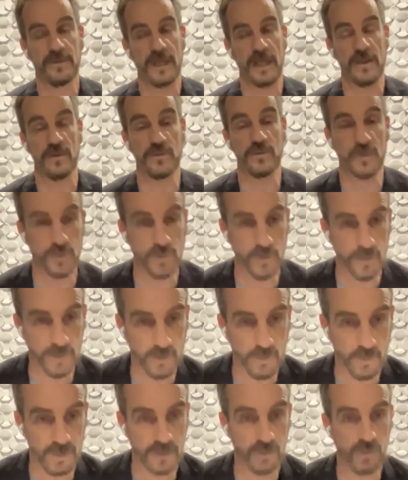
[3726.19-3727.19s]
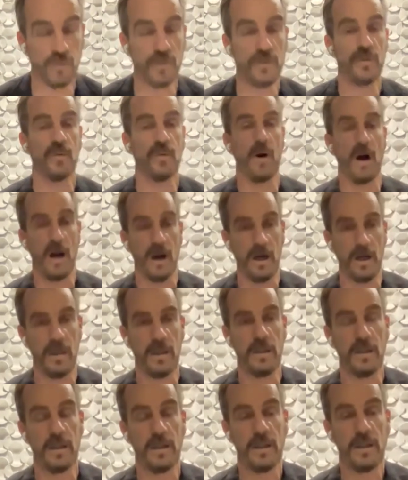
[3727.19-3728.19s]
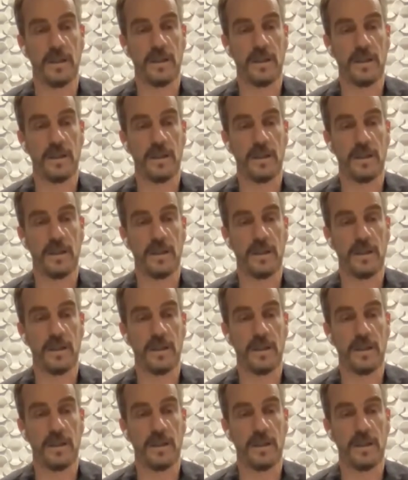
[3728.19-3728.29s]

that you do with who you are,